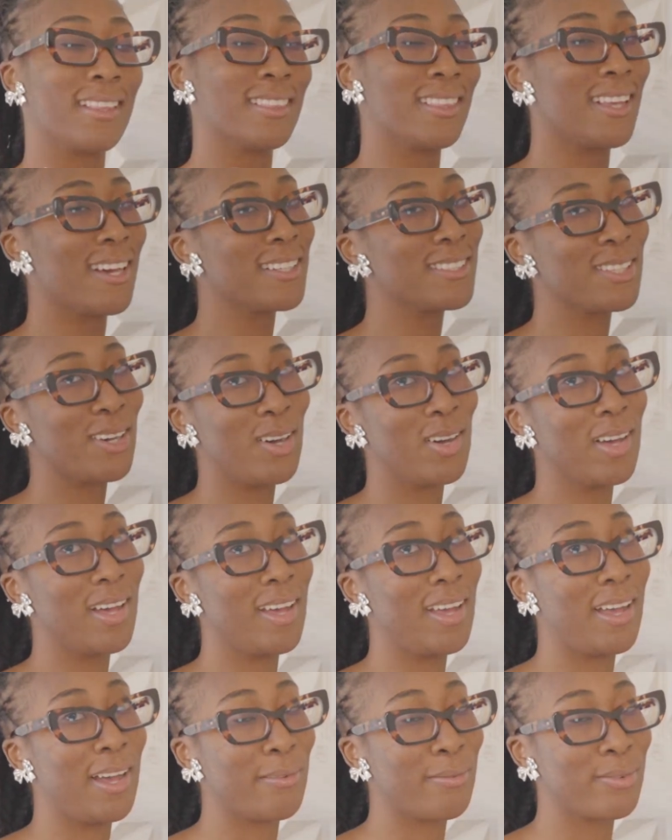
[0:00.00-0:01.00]
And that's all
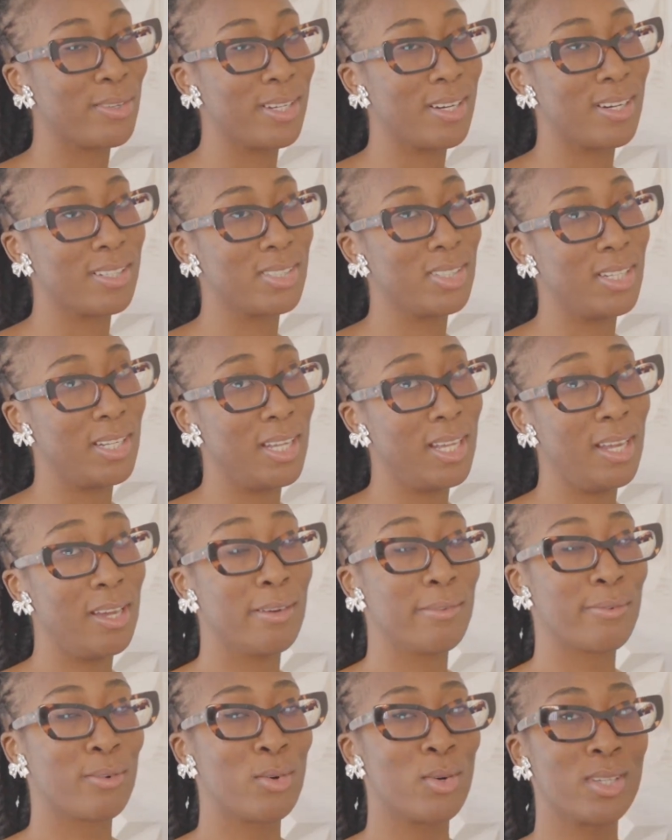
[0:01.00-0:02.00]
I have for y'all today.
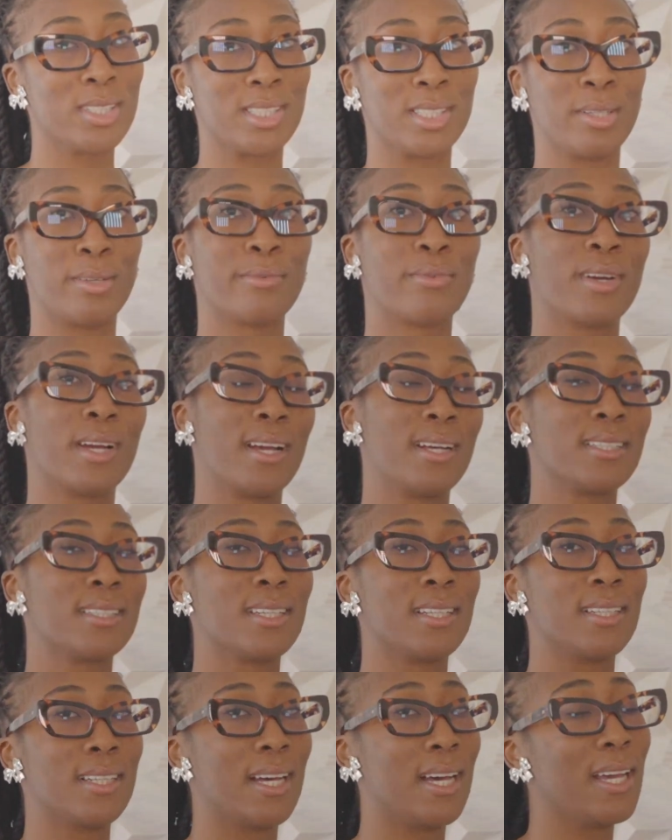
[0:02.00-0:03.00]
Of course, don't forget
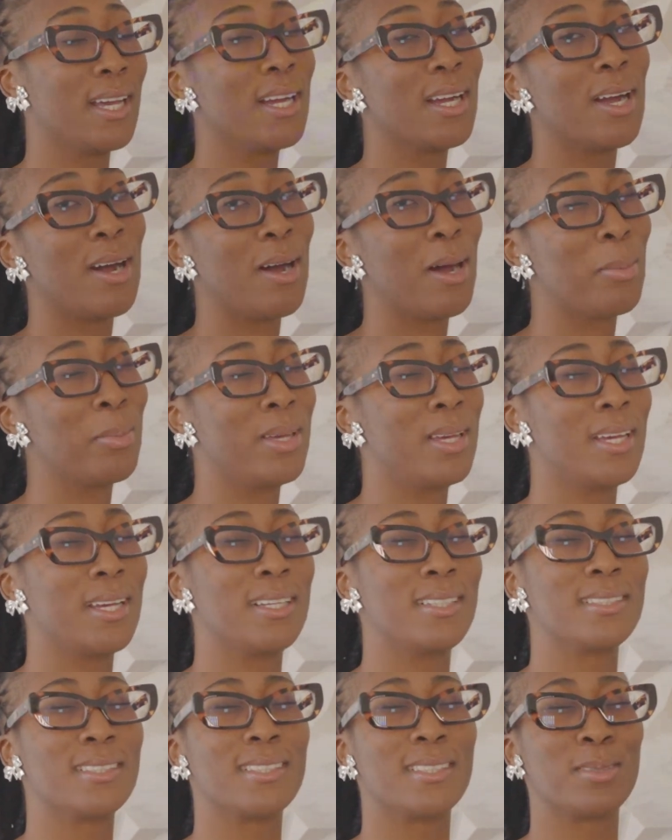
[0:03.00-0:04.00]
to like, comment,
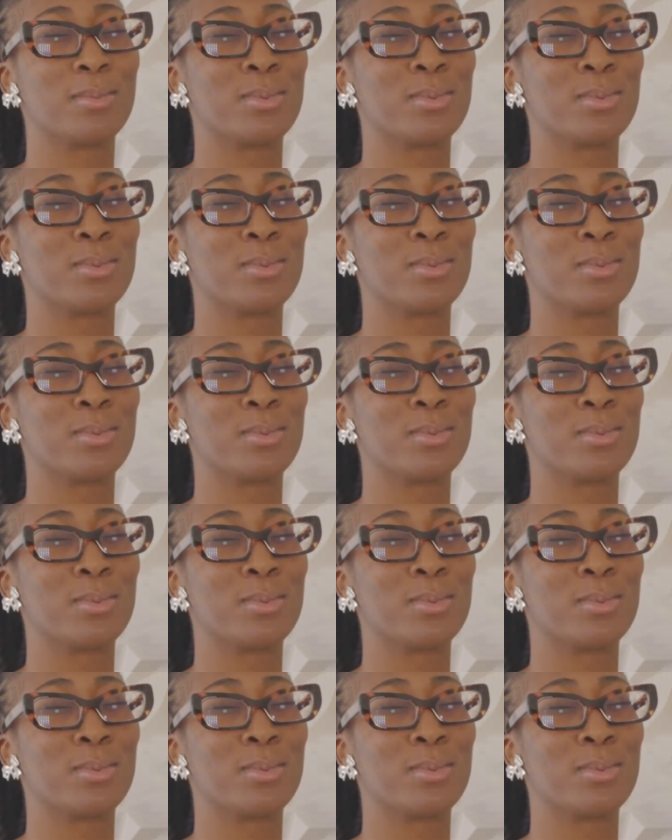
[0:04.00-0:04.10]
and